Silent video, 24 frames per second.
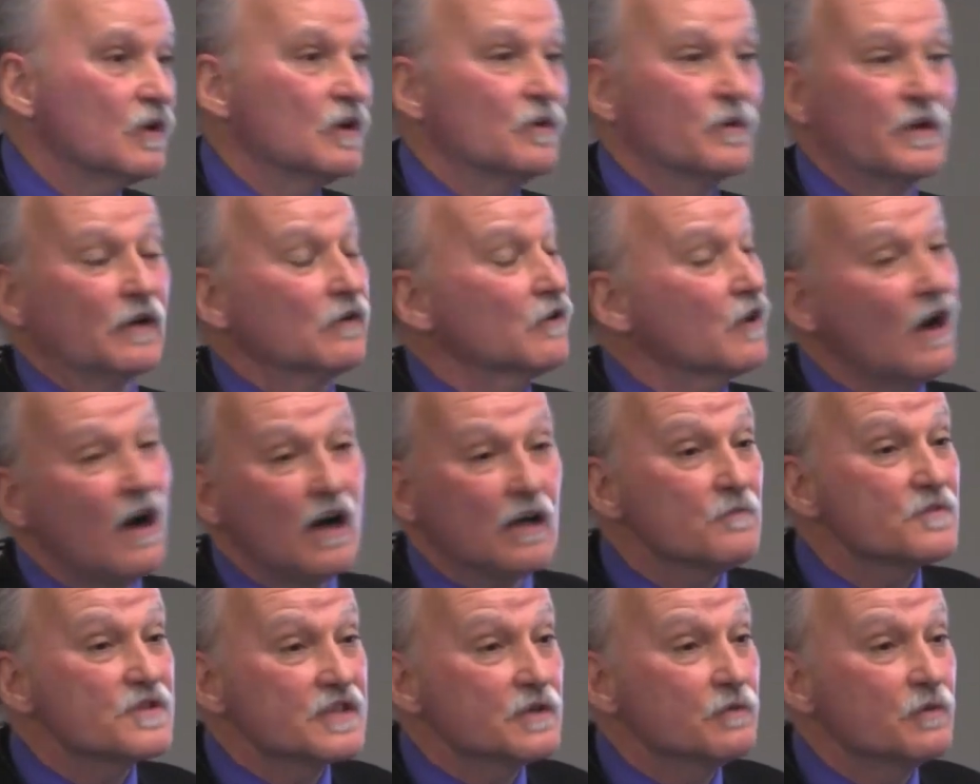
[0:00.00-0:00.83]
Well, we don't call
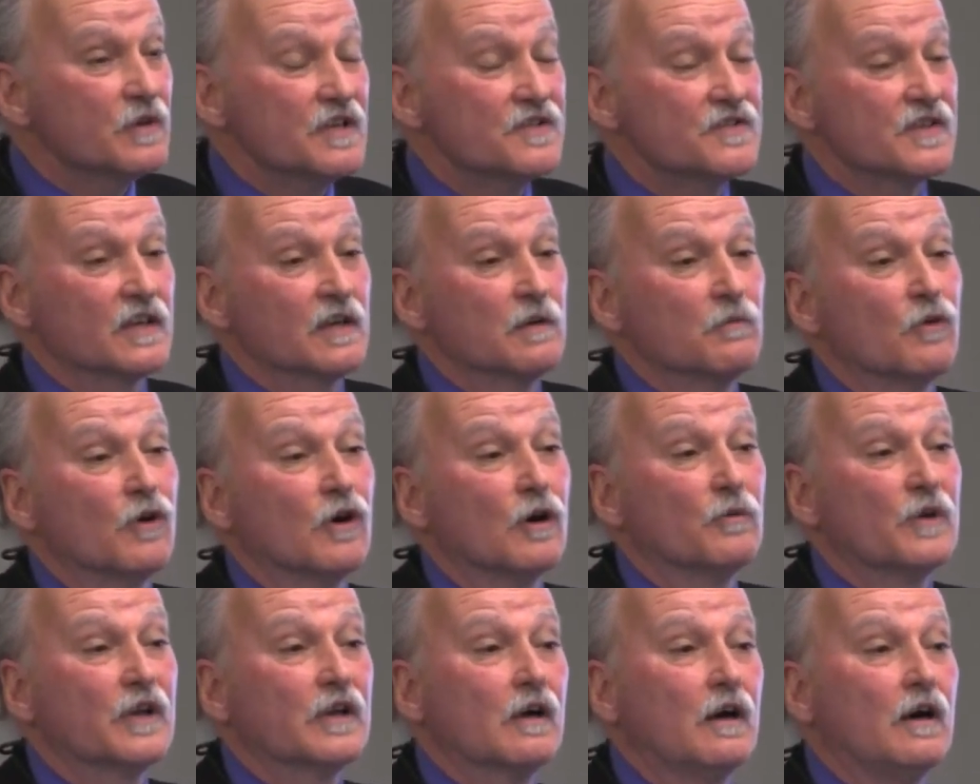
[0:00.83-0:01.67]
them seaweeds
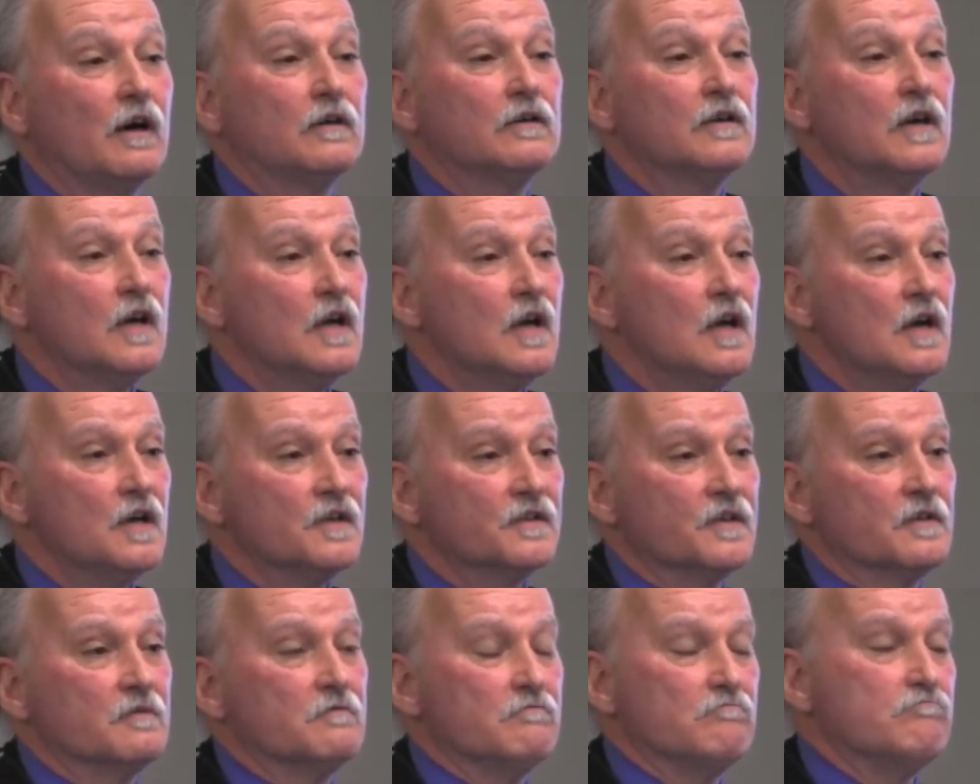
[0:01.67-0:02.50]
anymore. We call
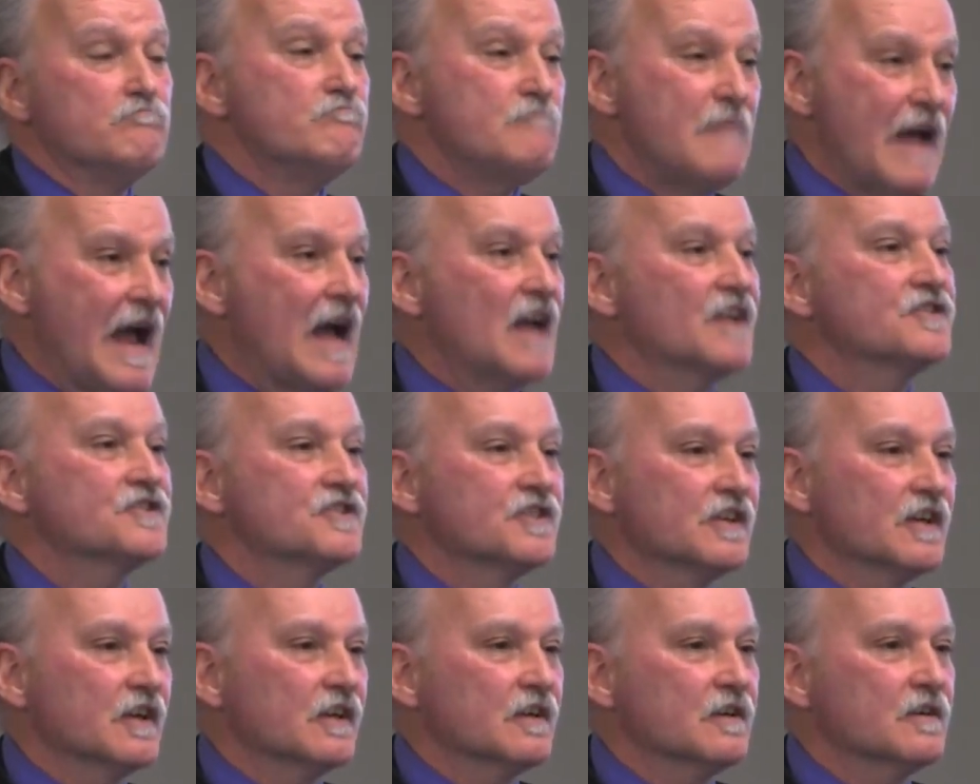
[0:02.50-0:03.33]
the
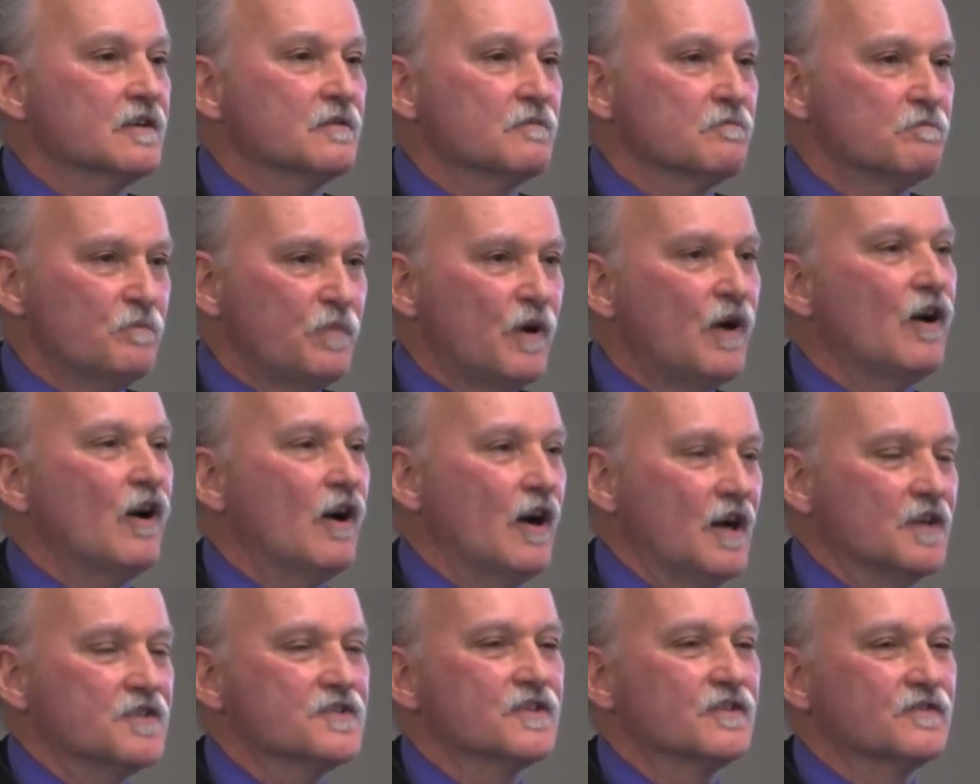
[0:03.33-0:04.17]
magic
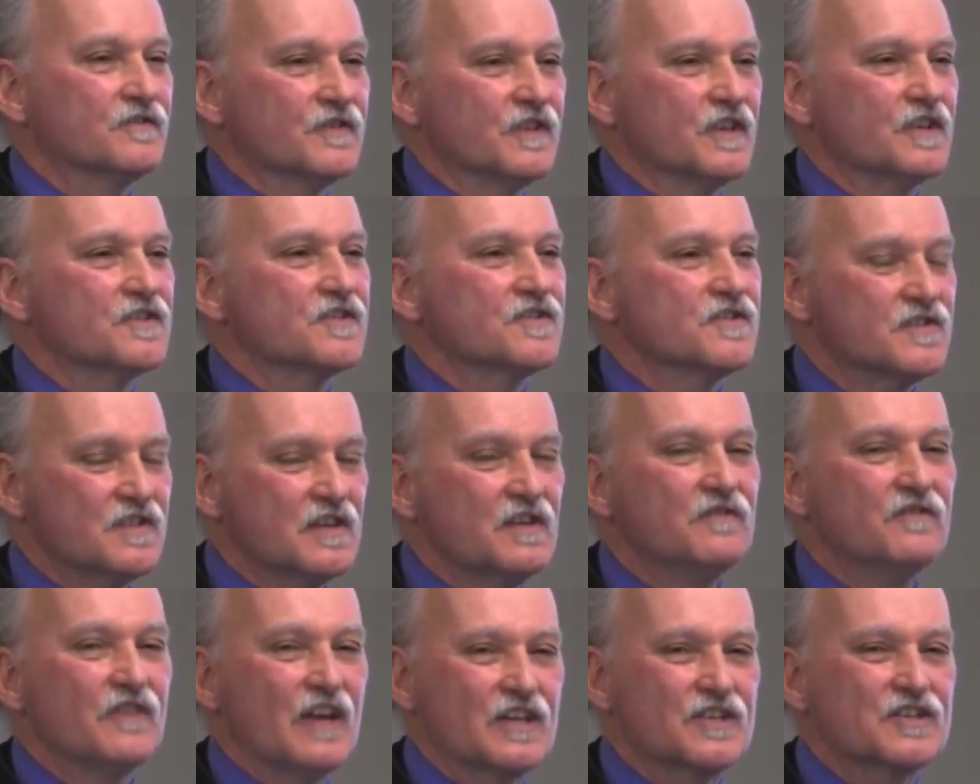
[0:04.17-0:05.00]
parts of this
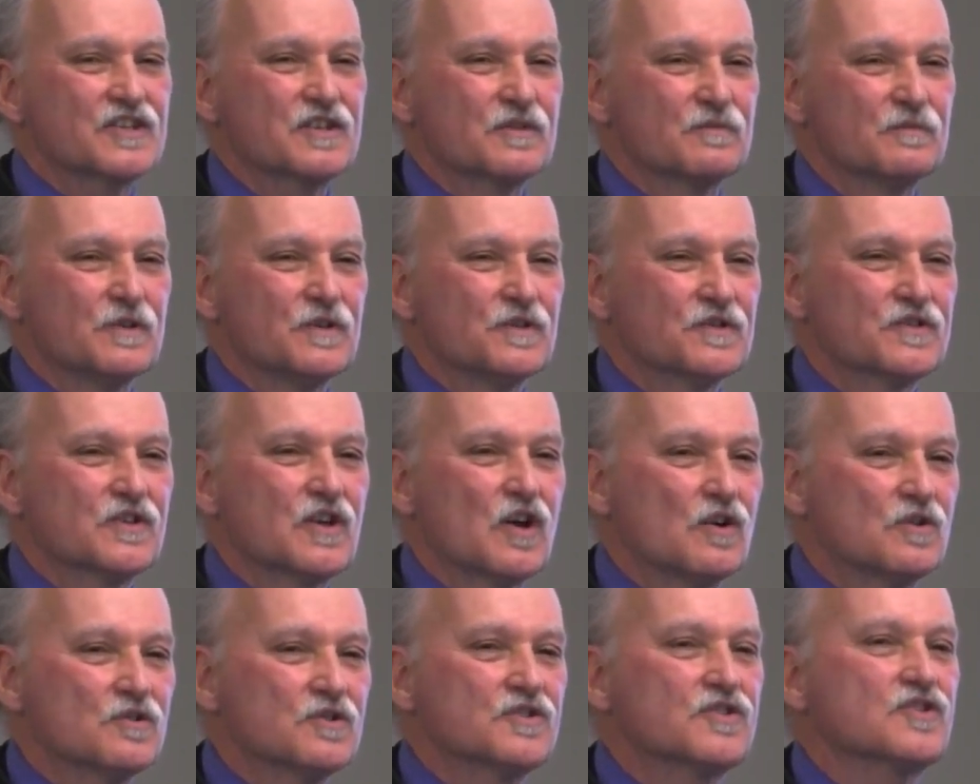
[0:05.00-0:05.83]
sea vegetables
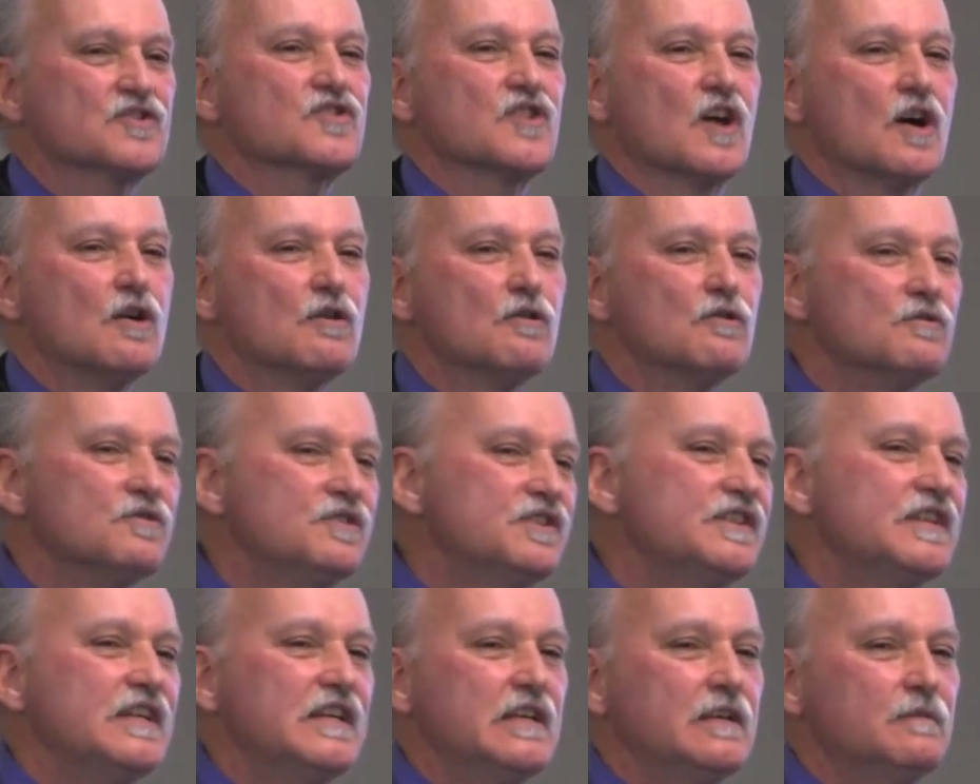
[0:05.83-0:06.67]
goes so
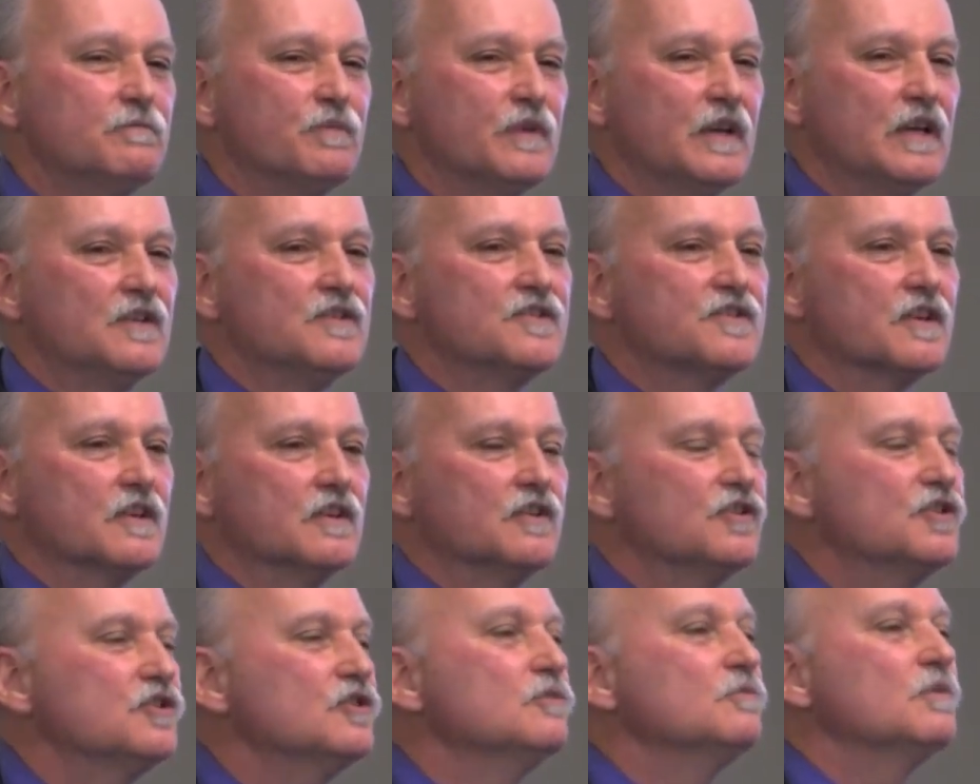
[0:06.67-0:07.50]
deep into
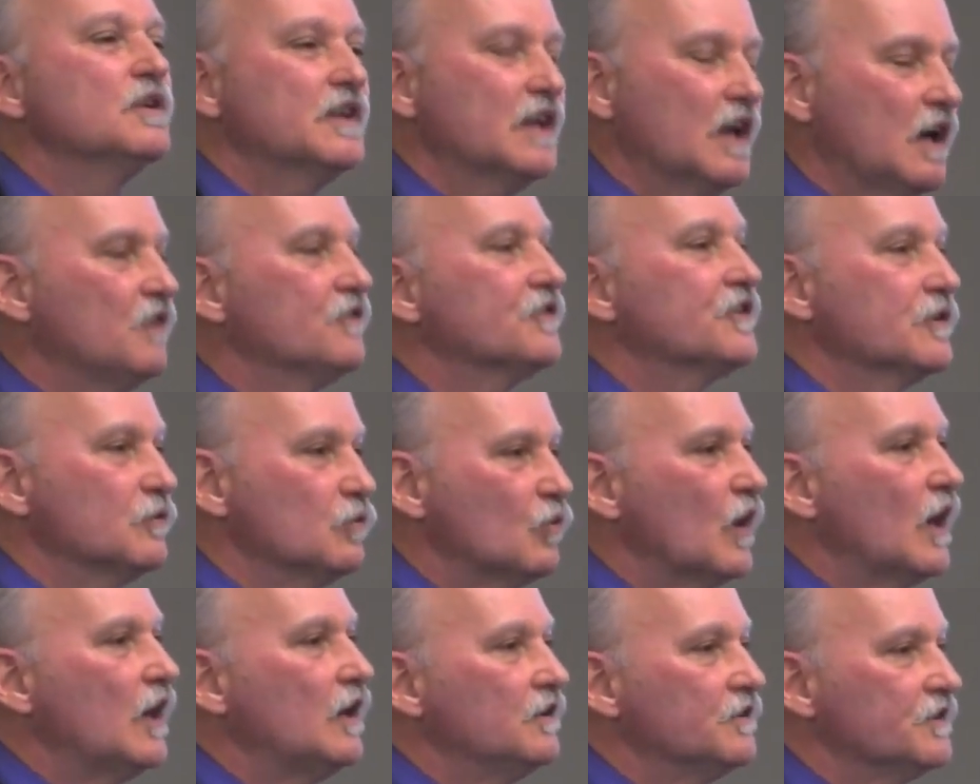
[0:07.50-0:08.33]
human health
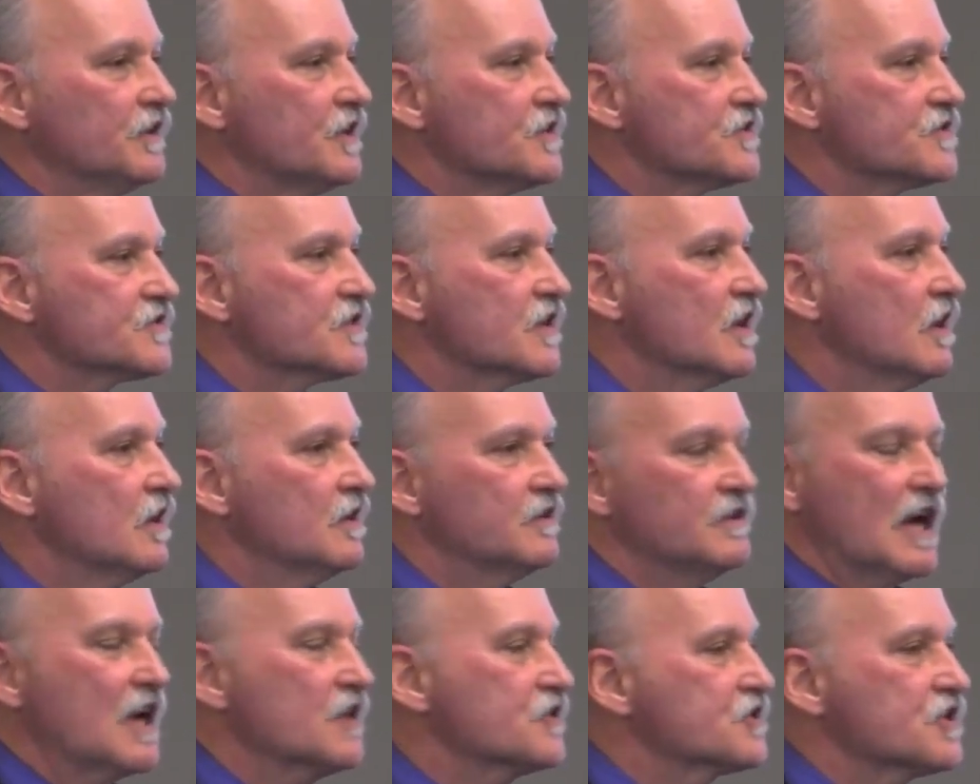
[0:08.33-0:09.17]
and wellness,
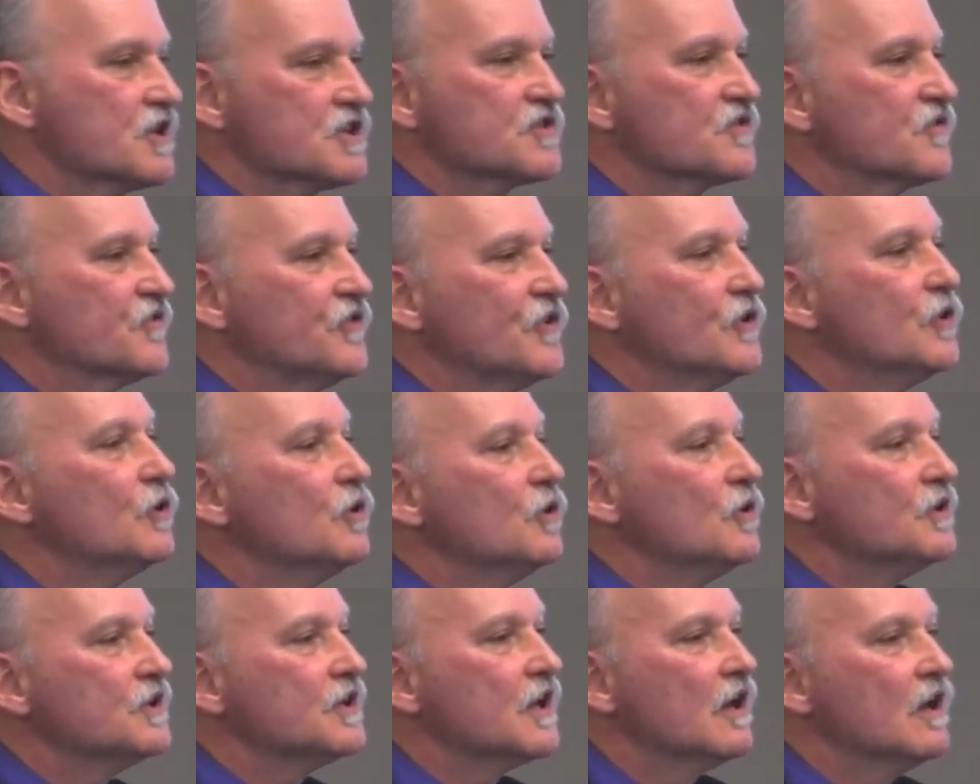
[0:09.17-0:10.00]
not just
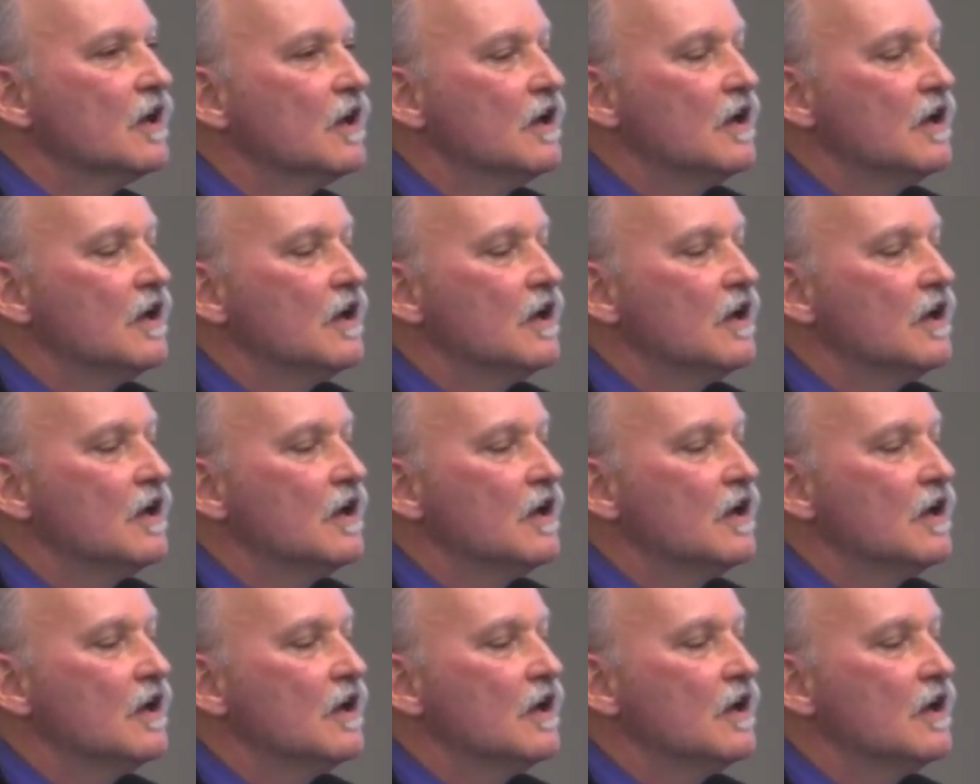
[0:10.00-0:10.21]
food,